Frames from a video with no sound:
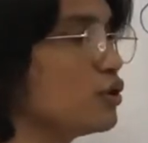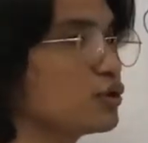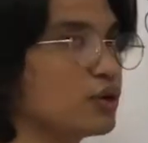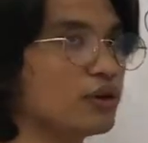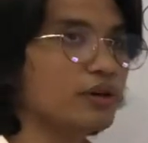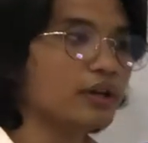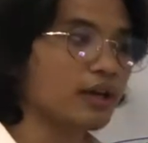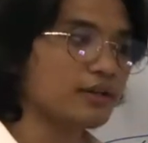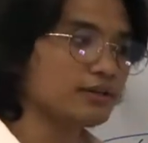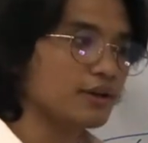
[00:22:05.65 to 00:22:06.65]
So in our
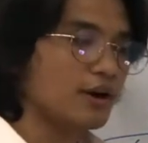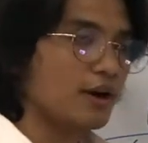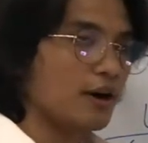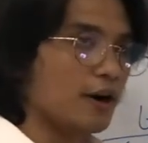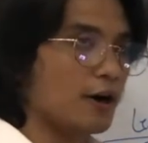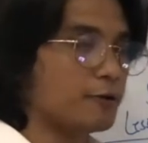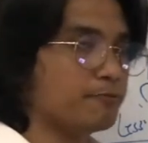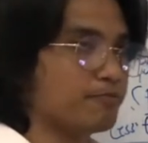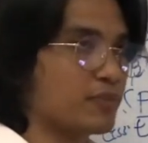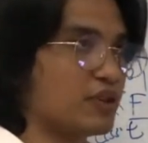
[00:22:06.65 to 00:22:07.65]
case,
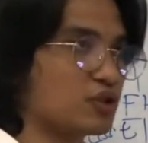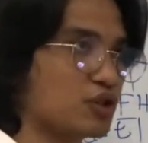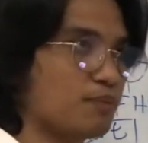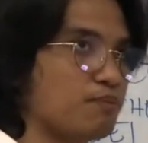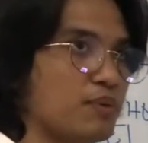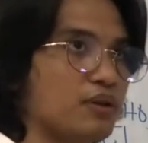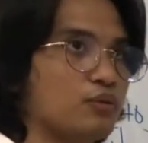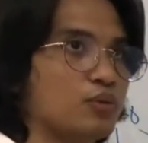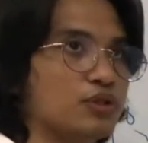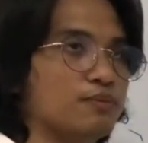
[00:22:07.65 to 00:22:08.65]
the
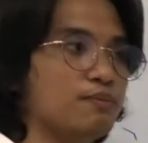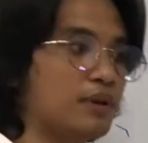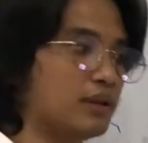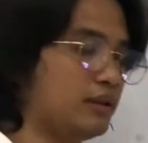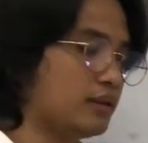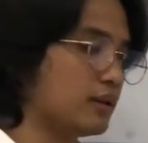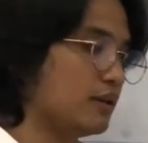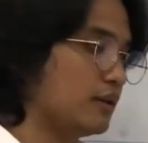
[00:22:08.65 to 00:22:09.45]
shipment was billed